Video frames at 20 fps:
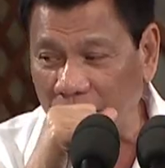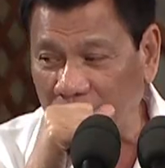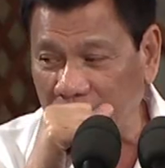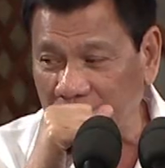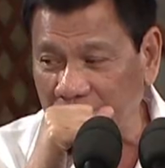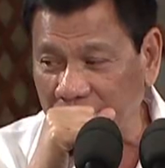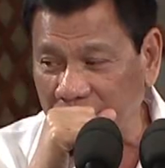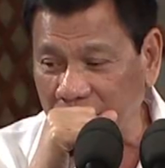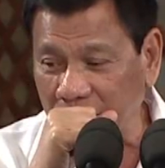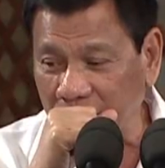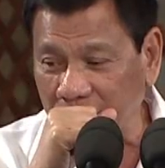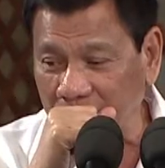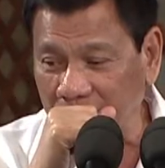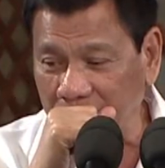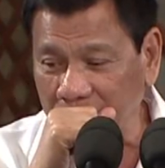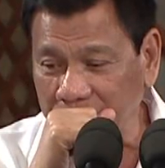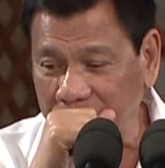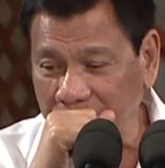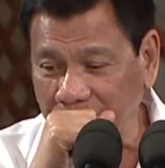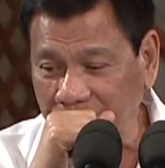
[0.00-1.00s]
first
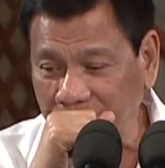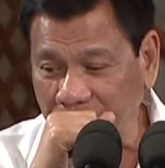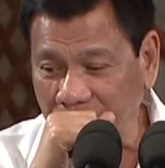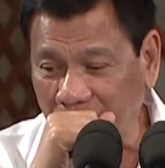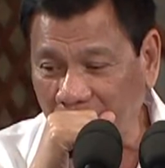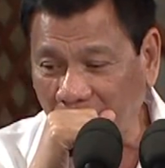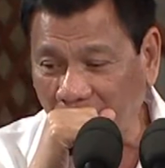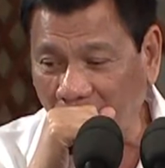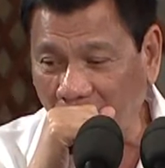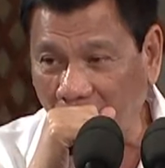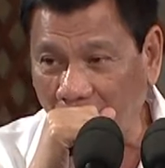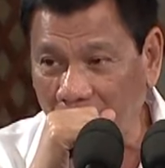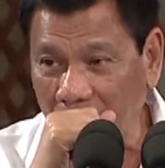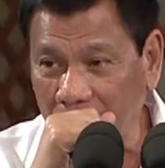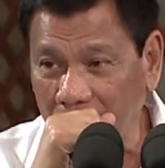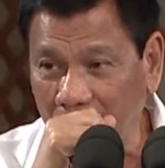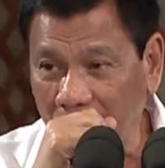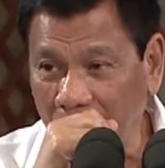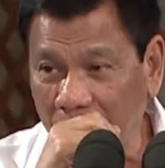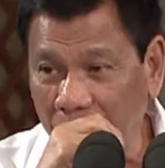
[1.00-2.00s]
on,
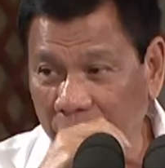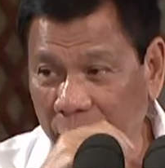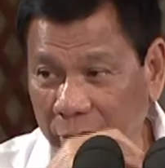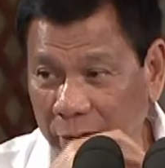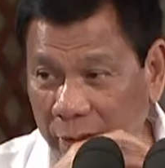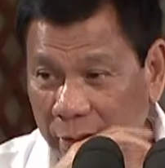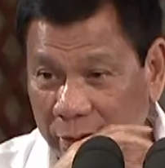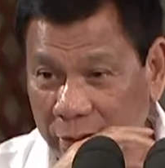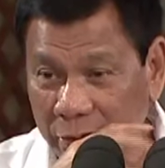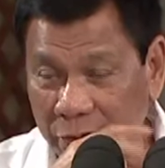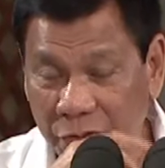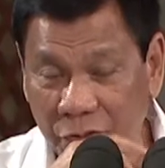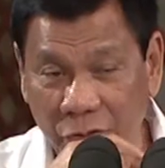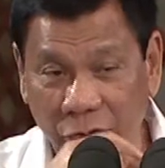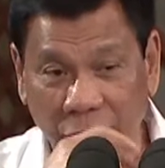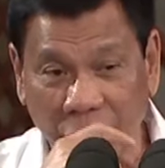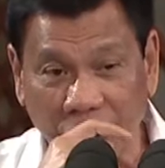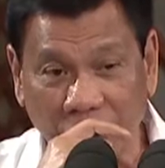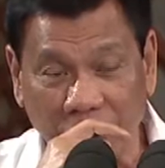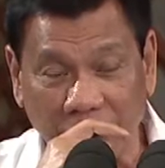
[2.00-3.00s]
we're getting
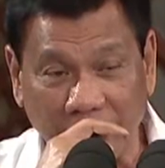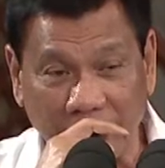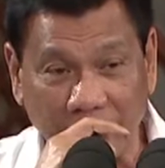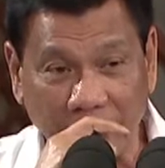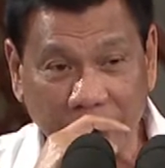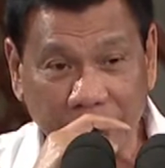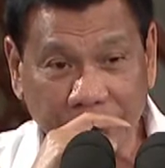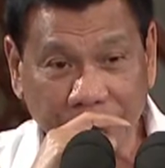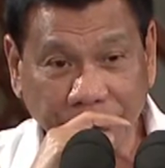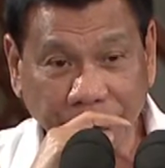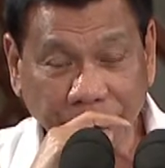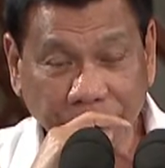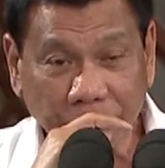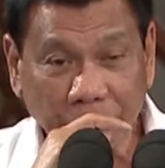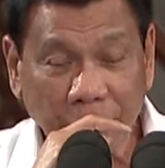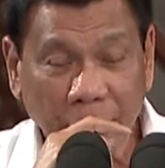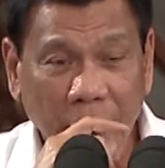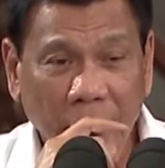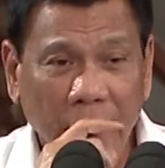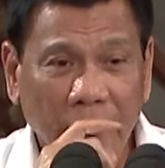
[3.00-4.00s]
short of time.
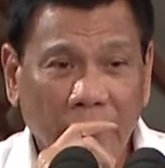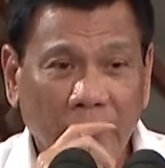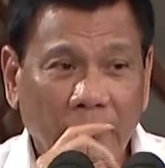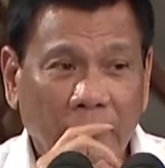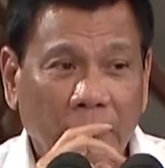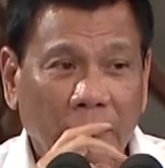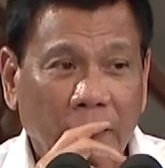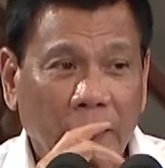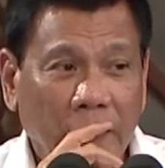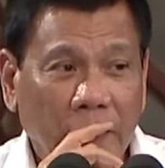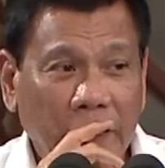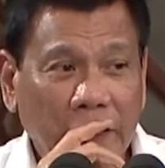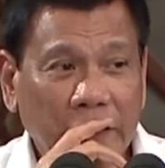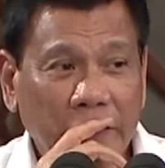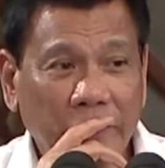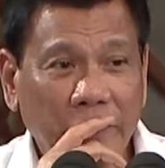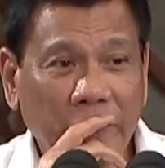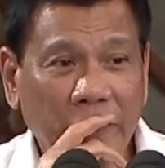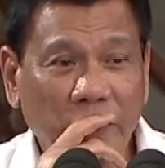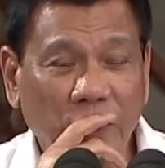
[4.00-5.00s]

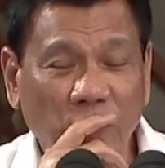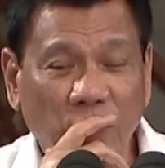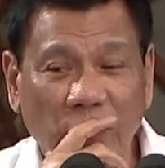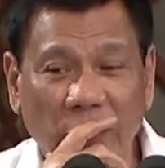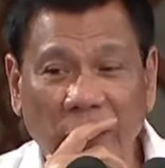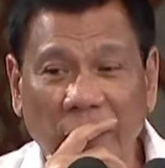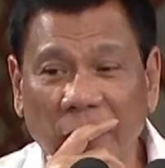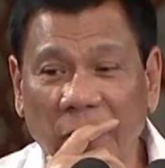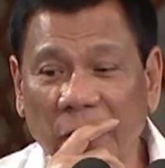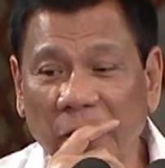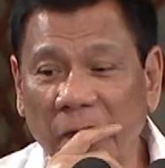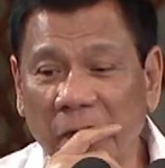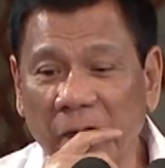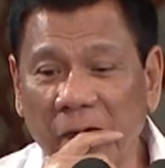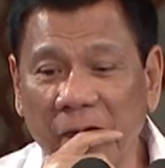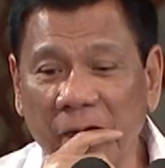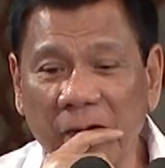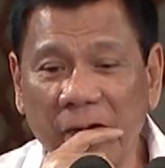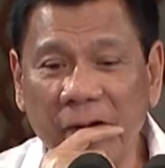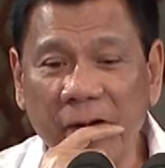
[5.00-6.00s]
Let me dwell
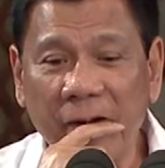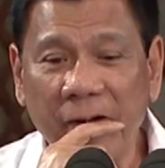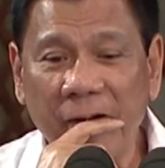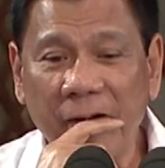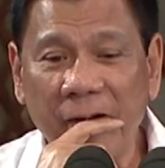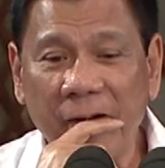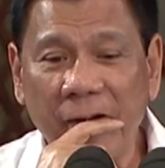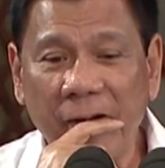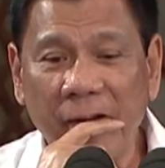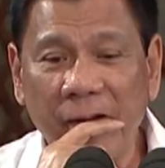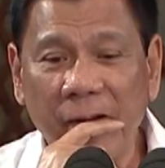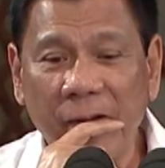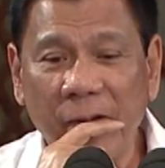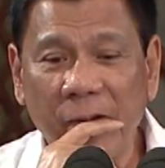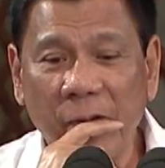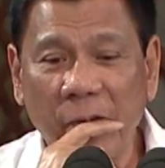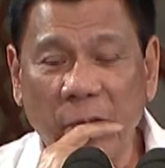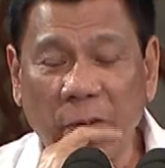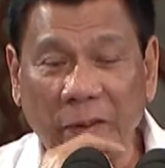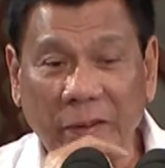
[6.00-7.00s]
on
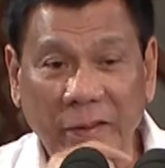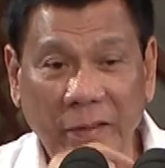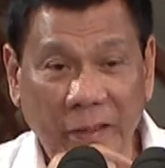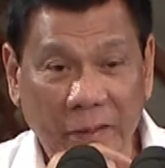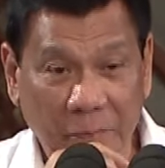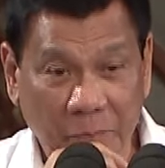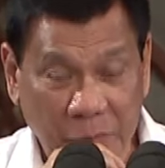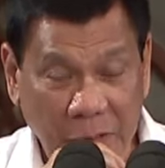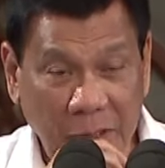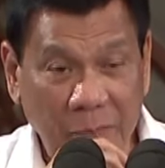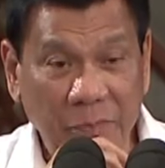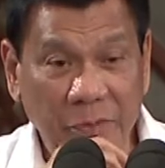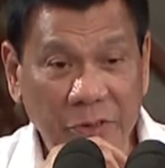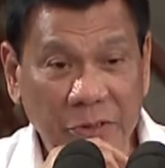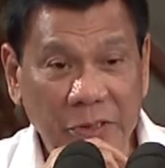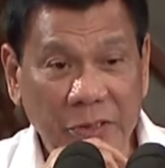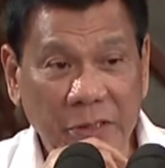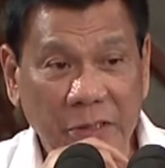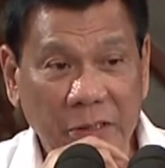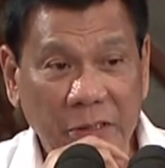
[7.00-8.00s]
what I
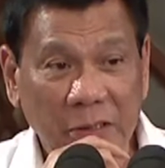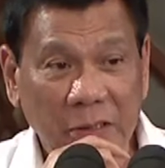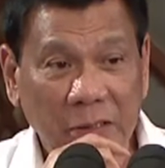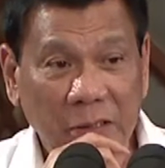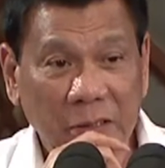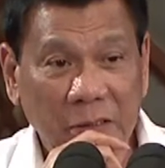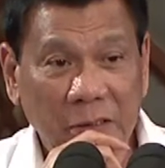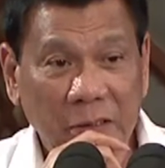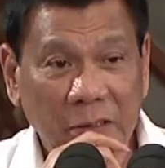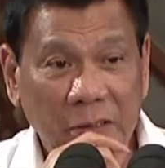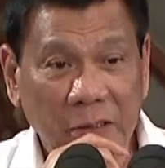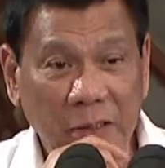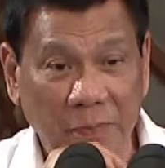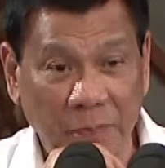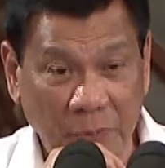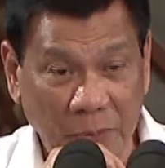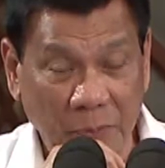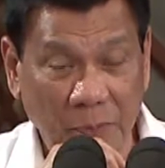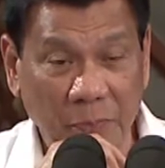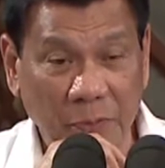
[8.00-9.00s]
promised the
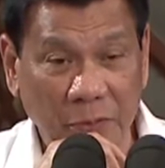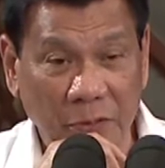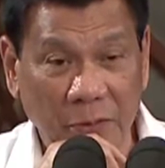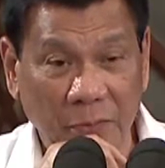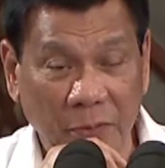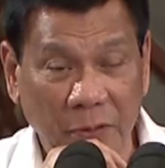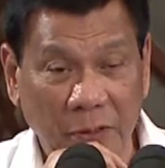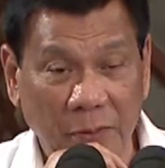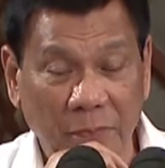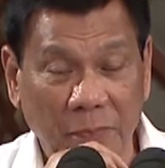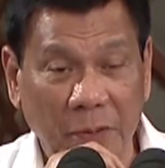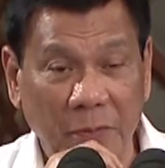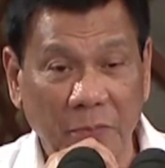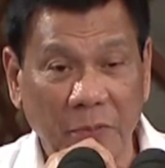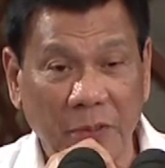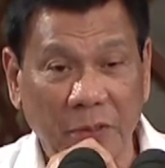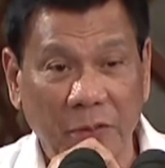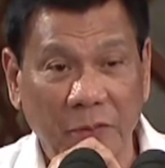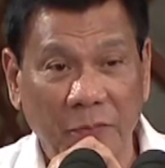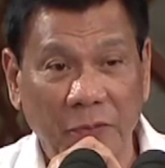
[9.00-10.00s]
people of the
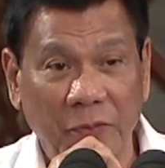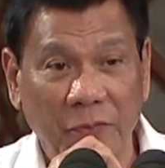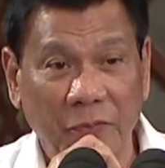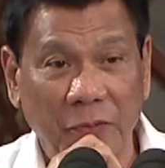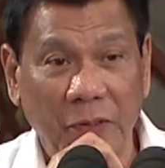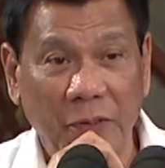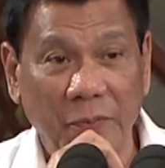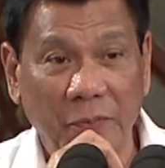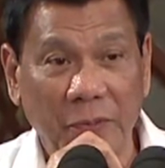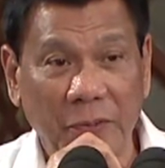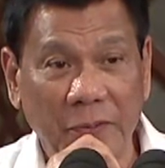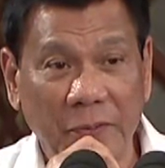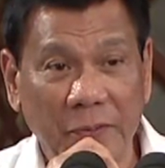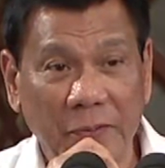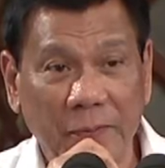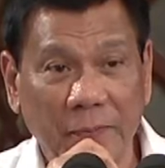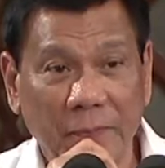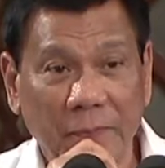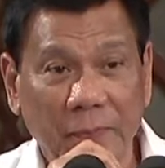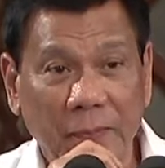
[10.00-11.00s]
Republic of the Philippines.
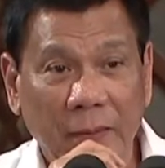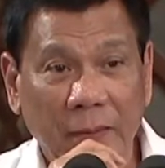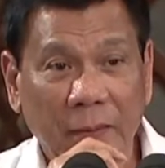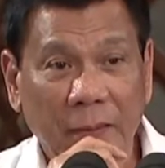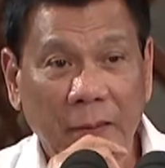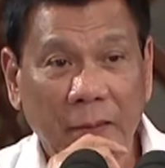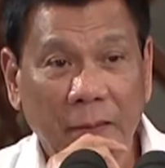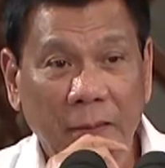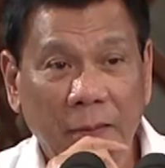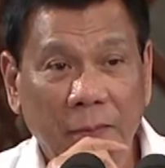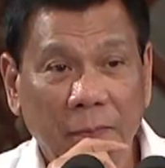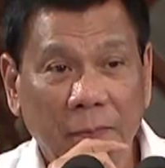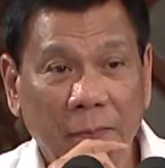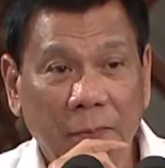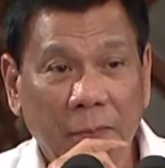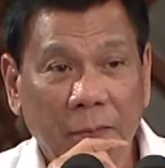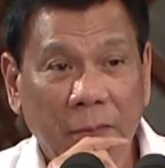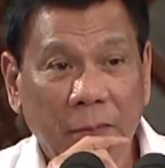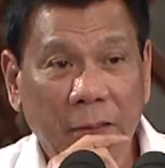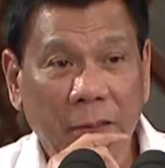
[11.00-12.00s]

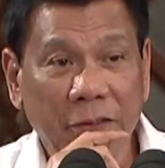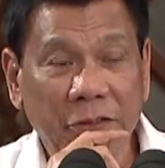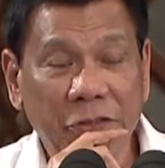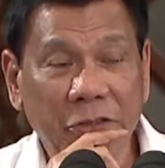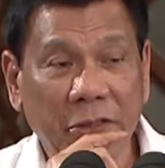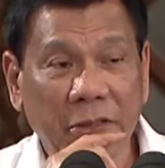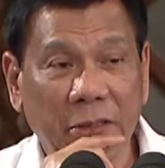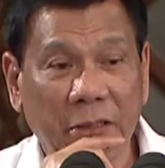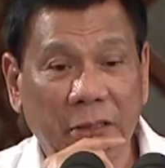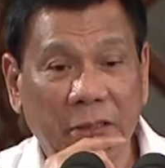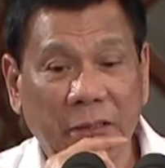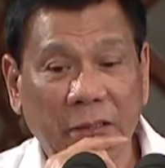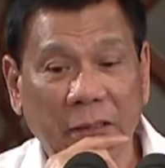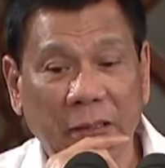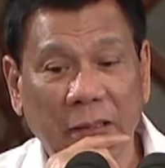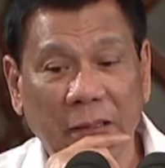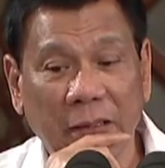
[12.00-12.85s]
I said that